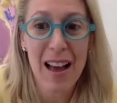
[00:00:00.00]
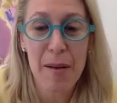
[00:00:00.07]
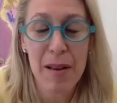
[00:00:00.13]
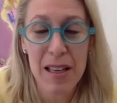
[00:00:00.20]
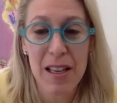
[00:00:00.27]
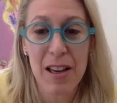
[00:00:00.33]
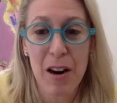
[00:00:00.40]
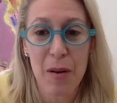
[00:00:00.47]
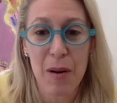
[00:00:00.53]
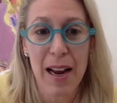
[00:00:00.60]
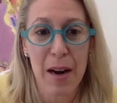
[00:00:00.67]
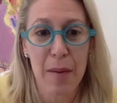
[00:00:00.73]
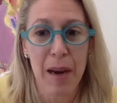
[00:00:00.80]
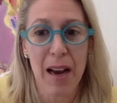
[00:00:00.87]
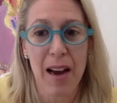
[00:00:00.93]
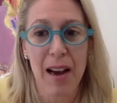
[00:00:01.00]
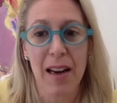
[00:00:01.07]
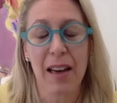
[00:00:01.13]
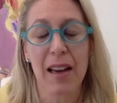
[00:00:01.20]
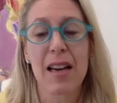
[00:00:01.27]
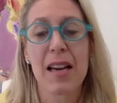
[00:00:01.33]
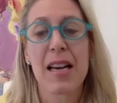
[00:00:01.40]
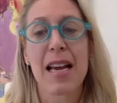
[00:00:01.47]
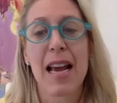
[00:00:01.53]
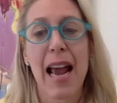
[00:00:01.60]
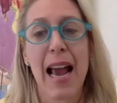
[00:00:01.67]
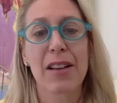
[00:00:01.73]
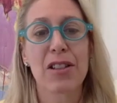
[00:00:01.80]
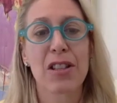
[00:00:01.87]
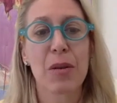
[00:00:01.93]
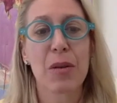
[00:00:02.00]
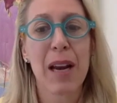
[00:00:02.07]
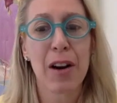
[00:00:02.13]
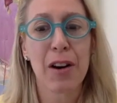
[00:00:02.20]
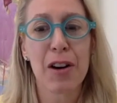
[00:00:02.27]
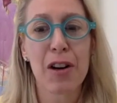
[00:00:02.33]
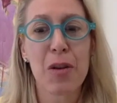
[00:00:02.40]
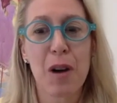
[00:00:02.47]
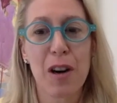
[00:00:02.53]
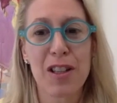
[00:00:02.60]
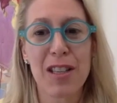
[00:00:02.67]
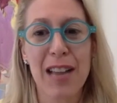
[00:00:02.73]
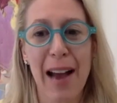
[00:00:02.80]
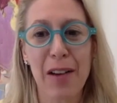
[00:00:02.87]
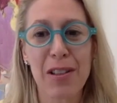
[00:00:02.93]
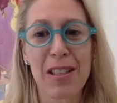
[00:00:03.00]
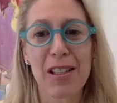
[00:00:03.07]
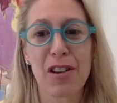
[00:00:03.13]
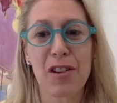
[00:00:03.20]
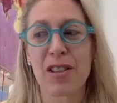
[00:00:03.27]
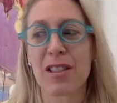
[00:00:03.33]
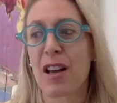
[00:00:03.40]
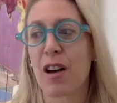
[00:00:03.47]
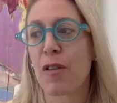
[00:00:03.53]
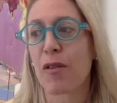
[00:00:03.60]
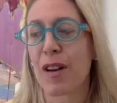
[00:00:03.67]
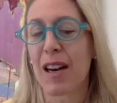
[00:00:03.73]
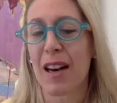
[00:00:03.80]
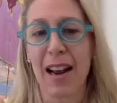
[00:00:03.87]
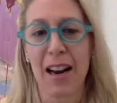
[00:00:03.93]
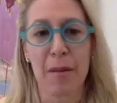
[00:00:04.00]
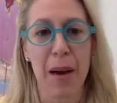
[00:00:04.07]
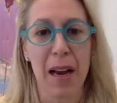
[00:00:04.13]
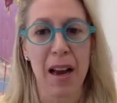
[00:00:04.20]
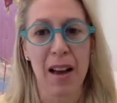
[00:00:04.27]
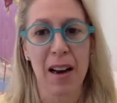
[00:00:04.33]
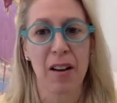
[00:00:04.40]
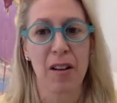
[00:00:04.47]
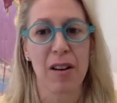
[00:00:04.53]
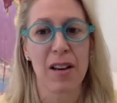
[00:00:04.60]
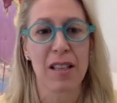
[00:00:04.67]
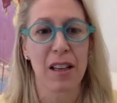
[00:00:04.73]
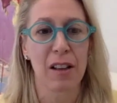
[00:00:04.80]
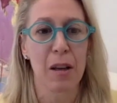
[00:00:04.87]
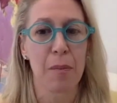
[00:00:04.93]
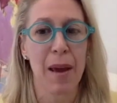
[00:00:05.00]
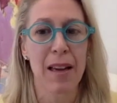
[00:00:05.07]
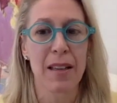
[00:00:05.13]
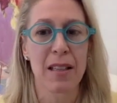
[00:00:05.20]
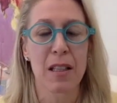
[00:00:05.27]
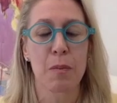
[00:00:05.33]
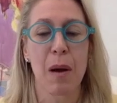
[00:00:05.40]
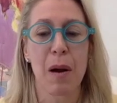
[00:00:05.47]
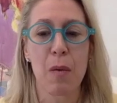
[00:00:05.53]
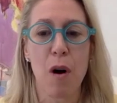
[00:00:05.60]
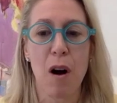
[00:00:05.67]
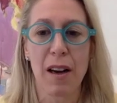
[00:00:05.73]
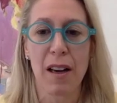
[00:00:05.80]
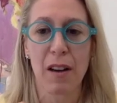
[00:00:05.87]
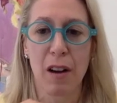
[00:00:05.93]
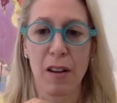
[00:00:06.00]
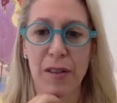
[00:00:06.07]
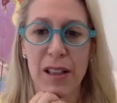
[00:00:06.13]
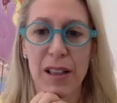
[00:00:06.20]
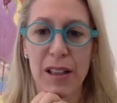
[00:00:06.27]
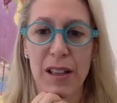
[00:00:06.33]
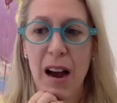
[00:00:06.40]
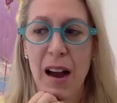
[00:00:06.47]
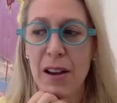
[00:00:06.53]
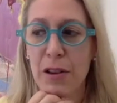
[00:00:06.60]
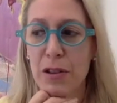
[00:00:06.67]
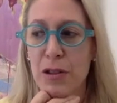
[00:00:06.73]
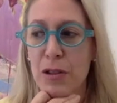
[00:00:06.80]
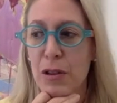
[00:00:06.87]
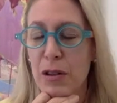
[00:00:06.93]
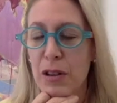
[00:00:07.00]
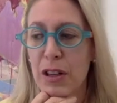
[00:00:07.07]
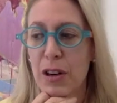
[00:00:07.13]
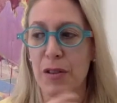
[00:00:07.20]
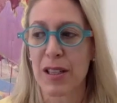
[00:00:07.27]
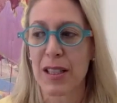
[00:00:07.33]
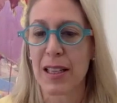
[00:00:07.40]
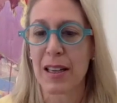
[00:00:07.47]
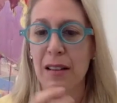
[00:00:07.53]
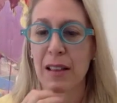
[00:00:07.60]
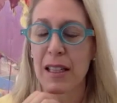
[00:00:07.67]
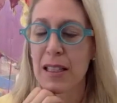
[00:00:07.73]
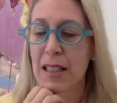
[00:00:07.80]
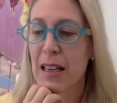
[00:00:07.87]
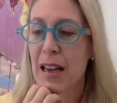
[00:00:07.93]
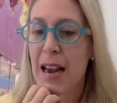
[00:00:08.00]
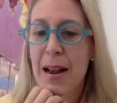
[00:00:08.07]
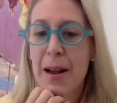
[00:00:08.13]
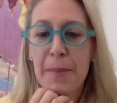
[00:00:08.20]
a, you know, an antibiotic. And so here you are dousing yourself in an antibiotic on a daily basis by walking on these tiles or, you know, the sealants.